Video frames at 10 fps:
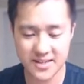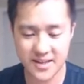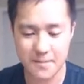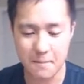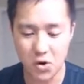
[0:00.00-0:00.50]
and
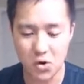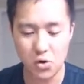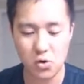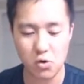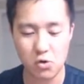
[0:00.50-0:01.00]
then
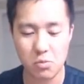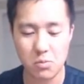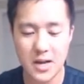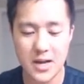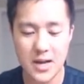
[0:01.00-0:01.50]

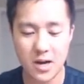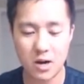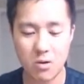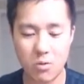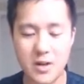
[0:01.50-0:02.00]
boom!
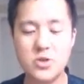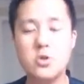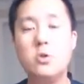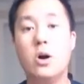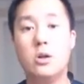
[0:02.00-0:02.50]
A
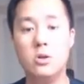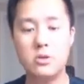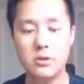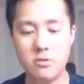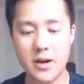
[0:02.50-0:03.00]
Raichu,
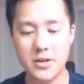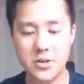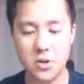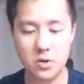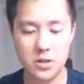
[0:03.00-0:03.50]
Alolan
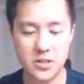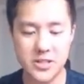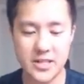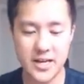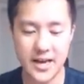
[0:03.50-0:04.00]
Raichu
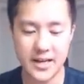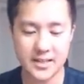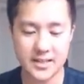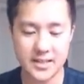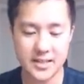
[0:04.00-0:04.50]

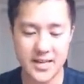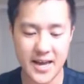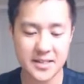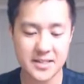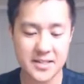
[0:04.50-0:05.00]
GX
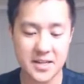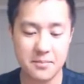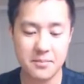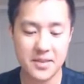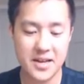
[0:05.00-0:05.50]
tag
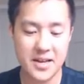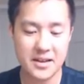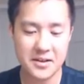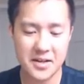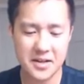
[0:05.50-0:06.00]
team.
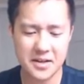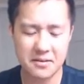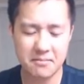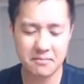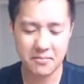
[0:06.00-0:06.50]

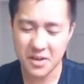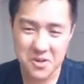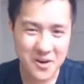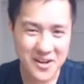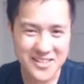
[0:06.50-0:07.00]
Not
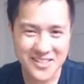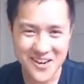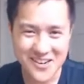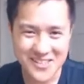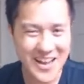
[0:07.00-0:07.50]
sure why this
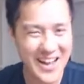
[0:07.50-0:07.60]
card's